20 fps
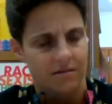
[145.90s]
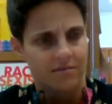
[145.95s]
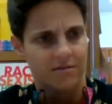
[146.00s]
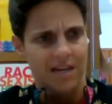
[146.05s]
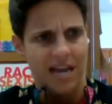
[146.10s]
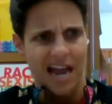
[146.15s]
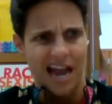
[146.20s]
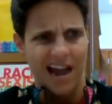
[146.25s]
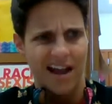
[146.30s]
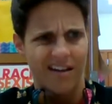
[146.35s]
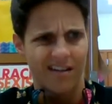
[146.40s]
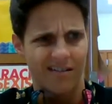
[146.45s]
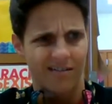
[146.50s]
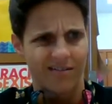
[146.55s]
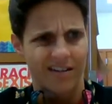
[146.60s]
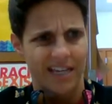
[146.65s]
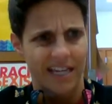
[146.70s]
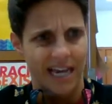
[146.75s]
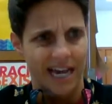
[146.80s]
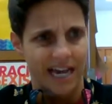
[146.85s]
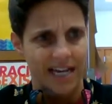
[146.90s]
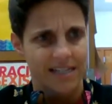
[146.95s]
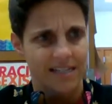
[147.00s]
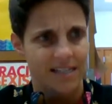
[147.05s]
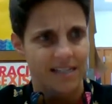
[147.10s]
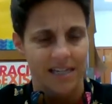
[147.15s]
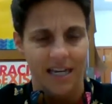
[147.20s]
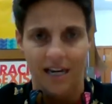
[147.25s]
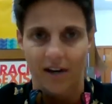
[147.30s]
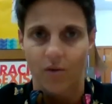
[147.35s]
How? He
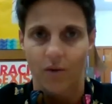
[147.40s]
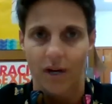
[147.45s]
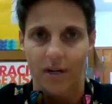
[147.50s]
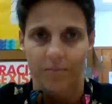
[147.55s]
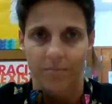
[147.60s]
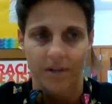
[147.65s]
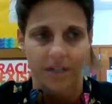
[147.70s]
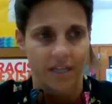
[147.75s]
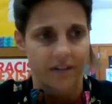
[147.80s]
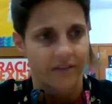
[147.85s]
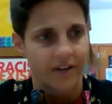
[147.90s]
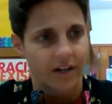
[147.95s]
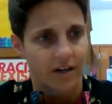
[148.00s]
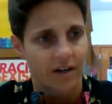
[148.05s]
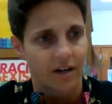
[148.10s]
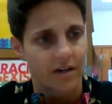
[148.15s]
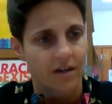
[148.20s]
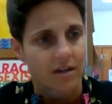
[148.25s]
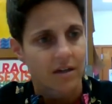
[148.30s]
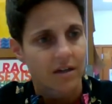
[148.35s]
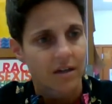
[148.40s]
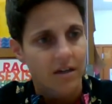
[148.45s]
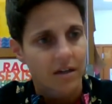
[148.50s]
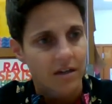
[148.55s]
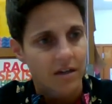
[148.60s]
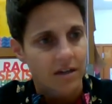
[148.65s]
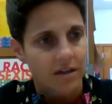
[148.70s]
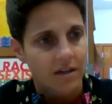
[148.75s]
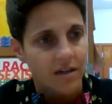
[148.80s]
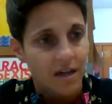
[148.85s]
asked, not quite believing her.
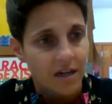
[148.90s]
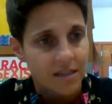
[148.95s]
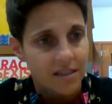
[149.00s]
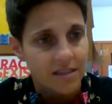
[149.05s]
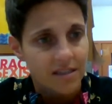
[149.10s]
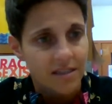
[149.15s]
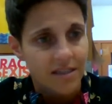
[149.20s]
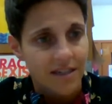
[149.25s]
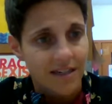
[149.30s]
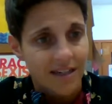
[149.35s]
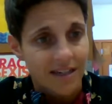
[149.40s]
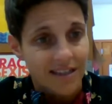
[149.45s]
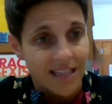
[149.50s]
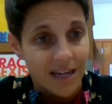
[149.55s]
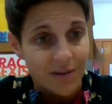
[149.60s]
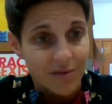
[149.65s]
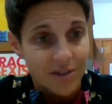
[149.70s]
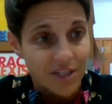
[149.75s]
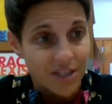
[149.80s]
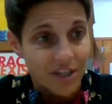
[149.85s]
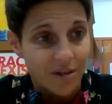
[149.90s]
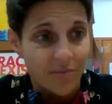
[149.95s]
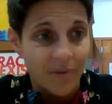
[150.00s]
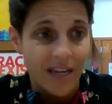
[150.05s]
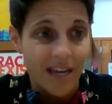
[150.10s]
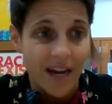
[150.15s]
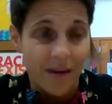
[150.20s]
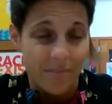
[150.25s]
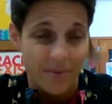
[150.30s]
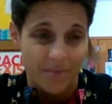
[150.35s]
'Cause they would cheer me
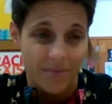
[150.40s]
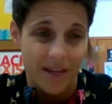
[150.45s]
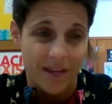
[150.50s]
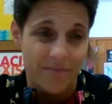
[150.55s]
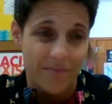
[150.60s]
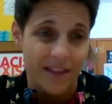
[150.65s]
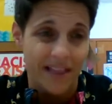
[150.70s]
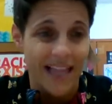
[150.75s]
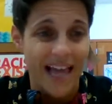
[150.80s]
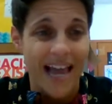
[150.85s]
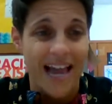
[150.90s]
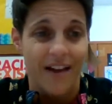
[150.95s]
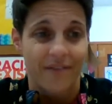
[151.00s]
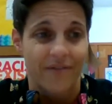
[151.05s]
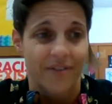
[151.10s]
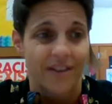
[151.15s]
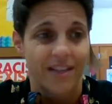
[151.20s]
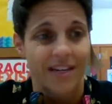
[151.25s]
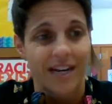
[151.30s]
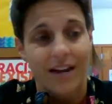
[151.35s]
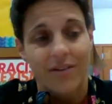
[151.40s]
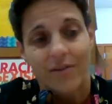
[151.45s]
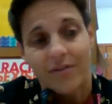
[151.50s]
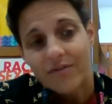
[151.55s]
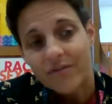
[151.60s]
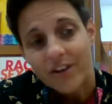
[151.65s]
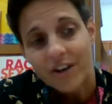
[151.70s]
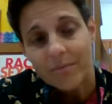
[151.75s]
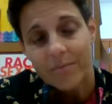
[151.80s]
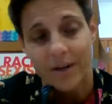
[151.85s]
up and make me laugh, and then I would
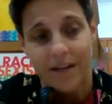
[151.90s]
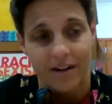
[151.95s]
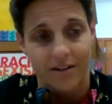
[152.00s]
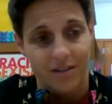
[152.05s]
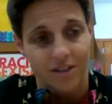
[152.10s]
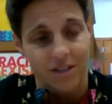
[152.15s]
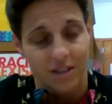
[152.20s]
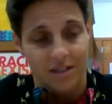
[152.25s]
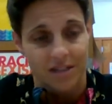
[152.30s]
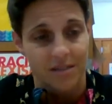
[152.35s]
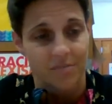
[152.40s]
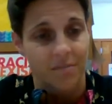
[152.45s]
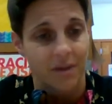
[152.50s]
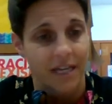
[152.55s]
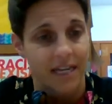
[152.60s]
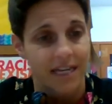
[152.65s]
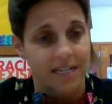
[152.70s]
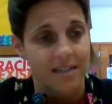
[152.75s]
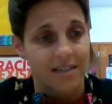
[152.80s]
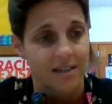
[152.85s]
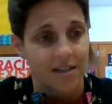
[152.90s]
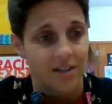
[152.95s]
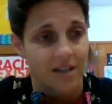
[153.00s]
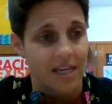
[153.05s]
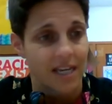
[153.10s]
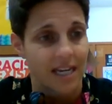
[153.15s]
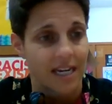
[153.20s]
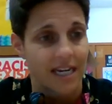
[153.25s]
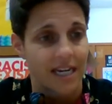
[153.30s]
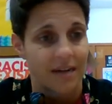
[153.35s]
feel better, she explained,
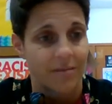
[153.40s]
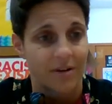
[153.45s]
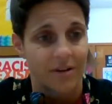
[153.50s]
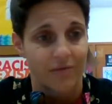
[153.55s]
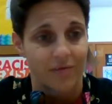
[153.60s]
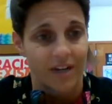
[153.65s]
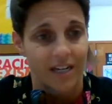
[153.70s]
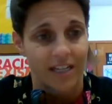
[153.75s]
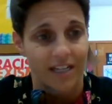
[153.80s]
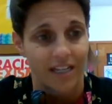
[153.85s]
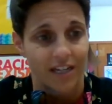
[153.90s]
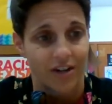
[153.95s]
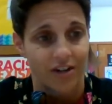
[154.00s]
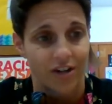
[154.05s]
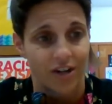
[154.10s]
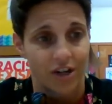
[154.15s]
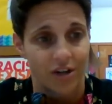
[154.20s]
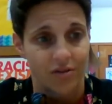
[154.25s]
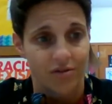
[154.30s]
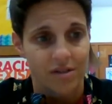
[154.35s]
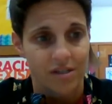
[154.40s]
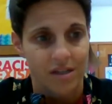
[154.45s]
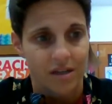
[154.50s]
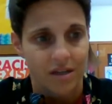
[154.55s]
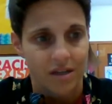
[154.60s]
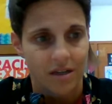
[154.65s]
looking at him and wrinkling her nose.